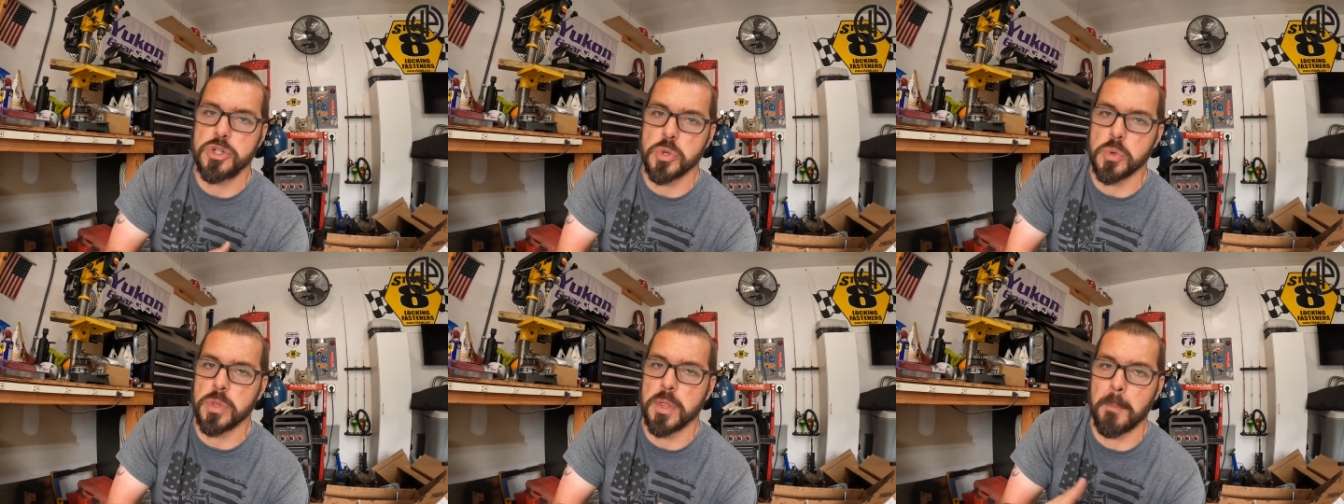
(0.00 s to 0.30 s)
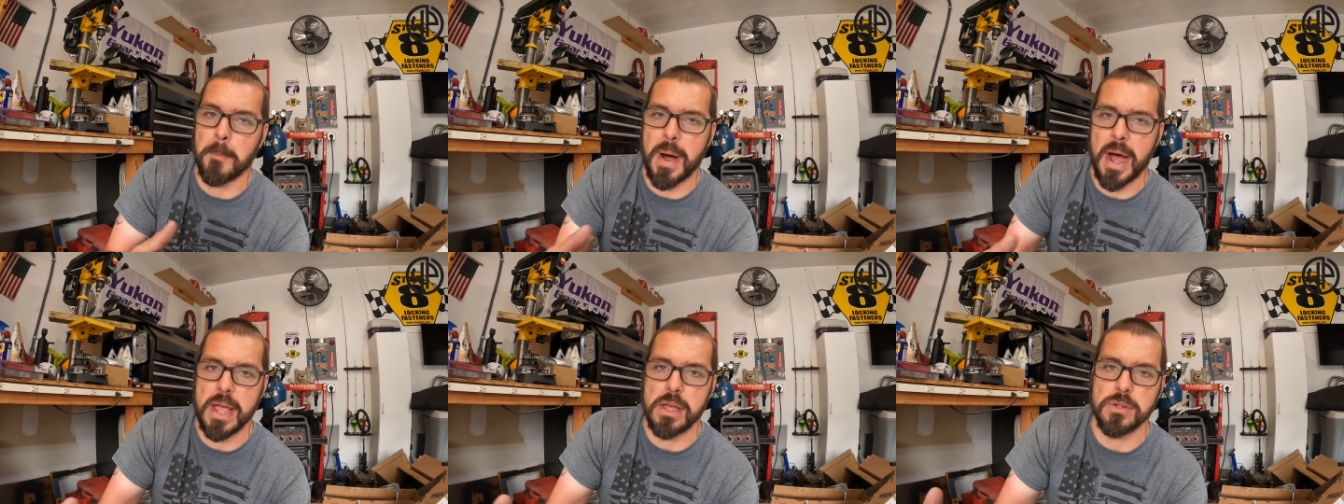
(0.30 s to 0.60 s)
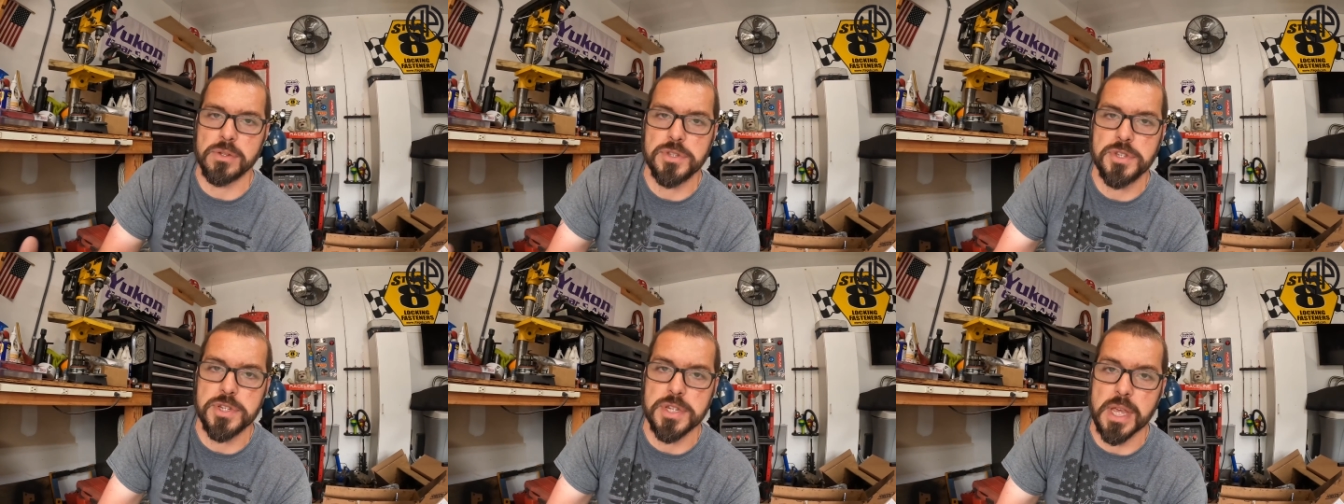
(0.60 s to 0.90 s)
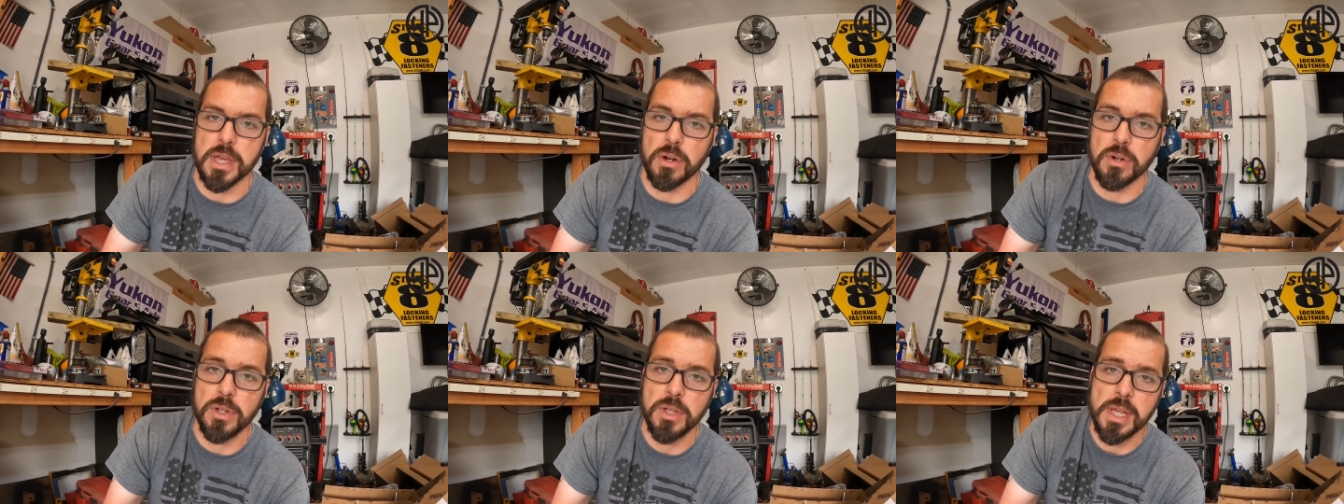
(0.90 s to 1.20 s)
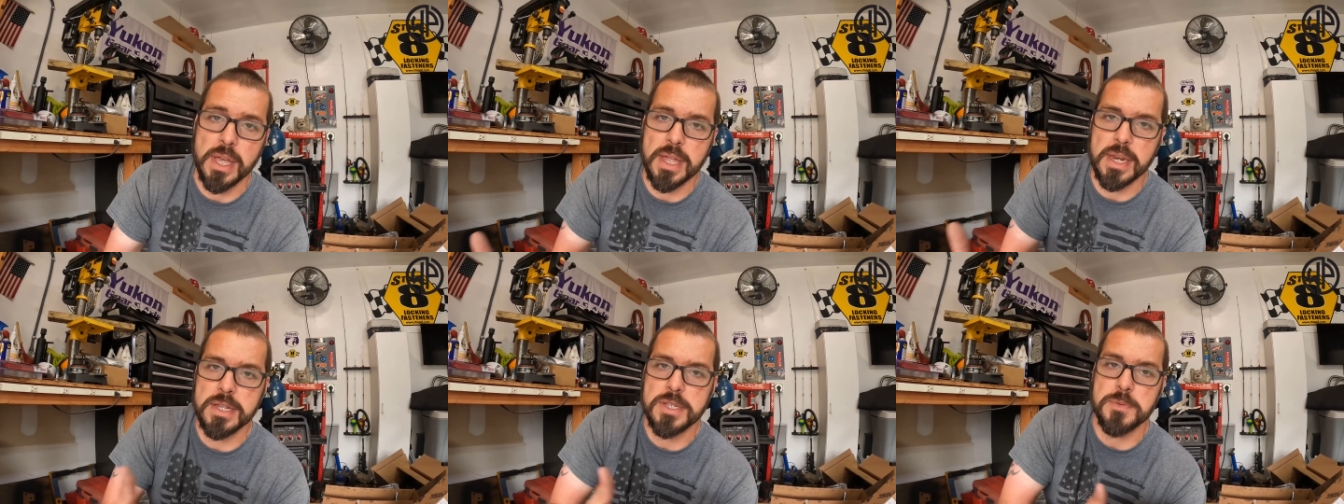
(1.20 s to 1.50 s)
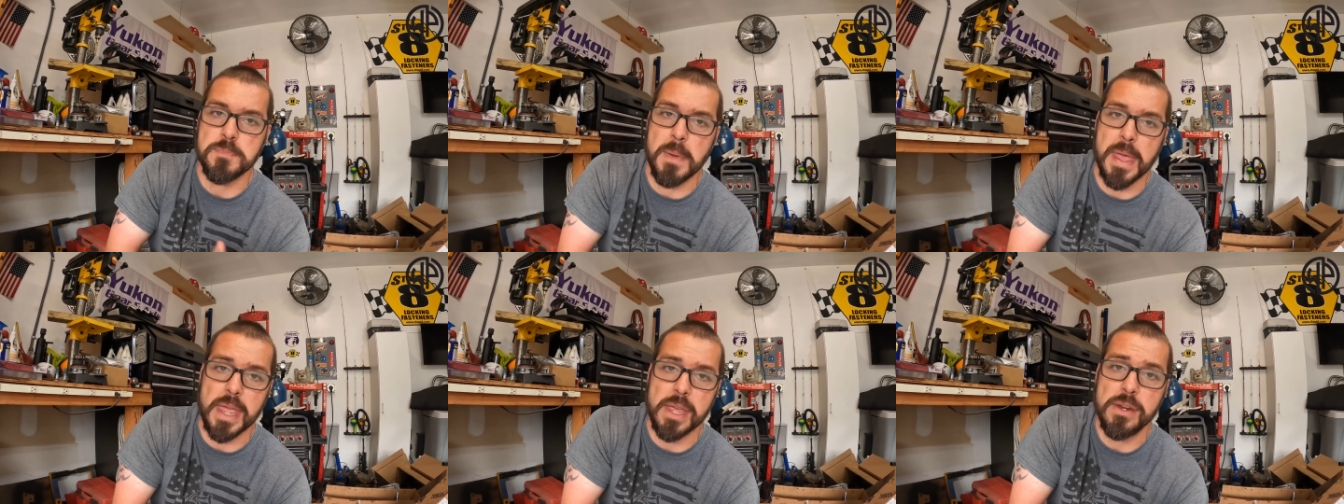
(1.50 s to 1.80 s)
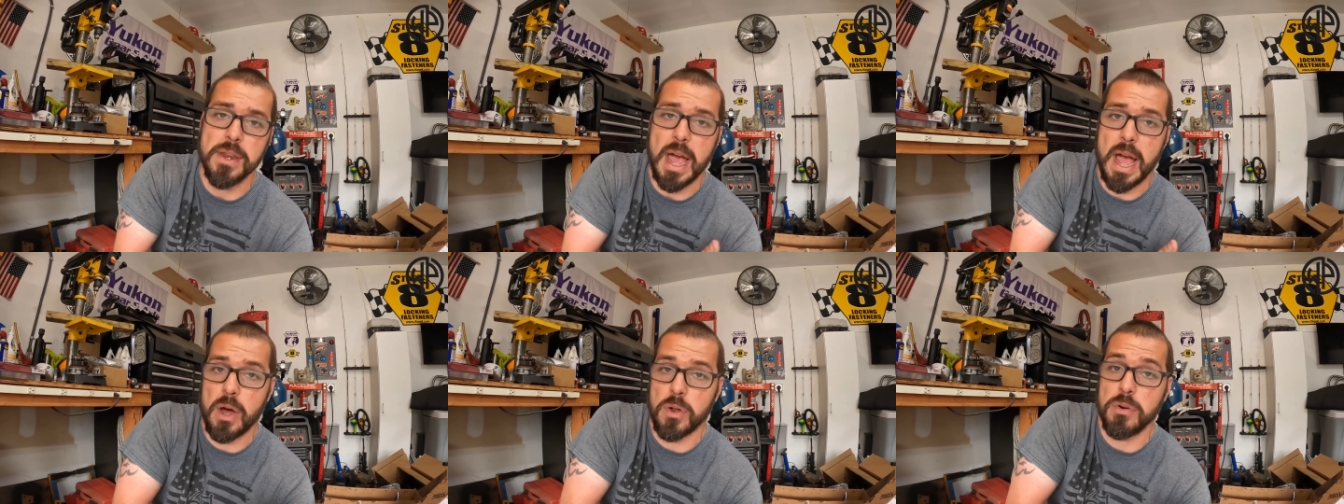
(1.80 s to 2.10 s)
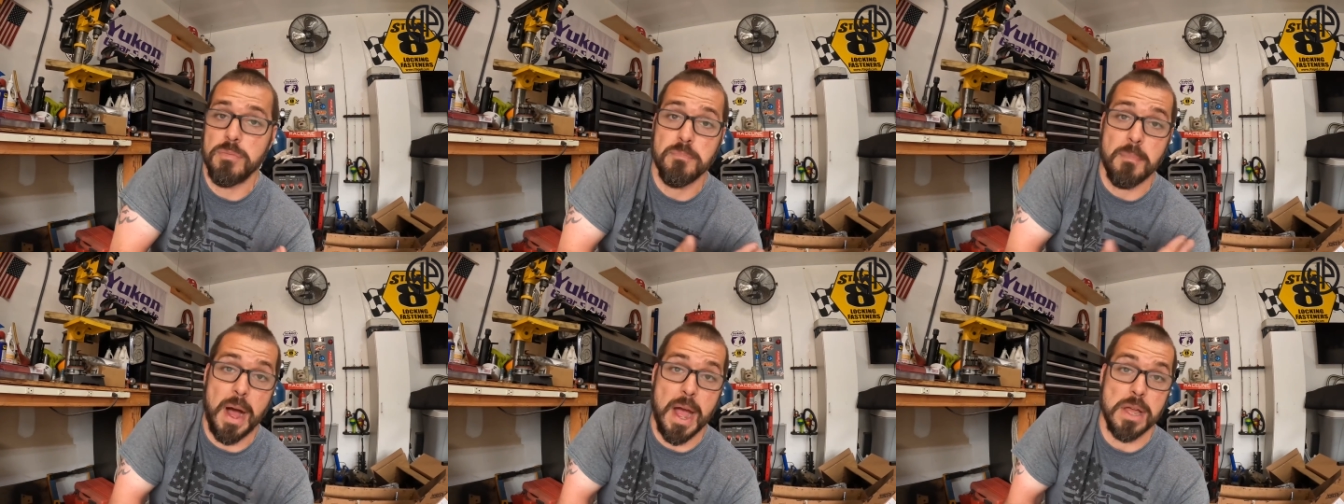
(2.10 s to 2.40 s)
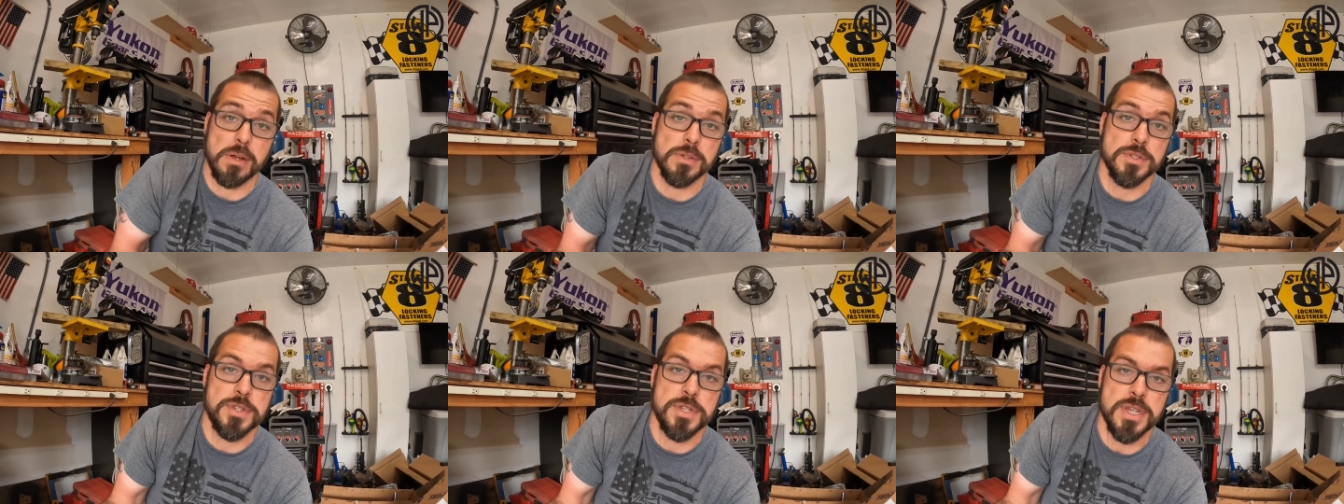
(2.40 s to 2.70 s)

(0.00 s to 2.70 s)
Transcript: to the mild steel, and it's made out of mild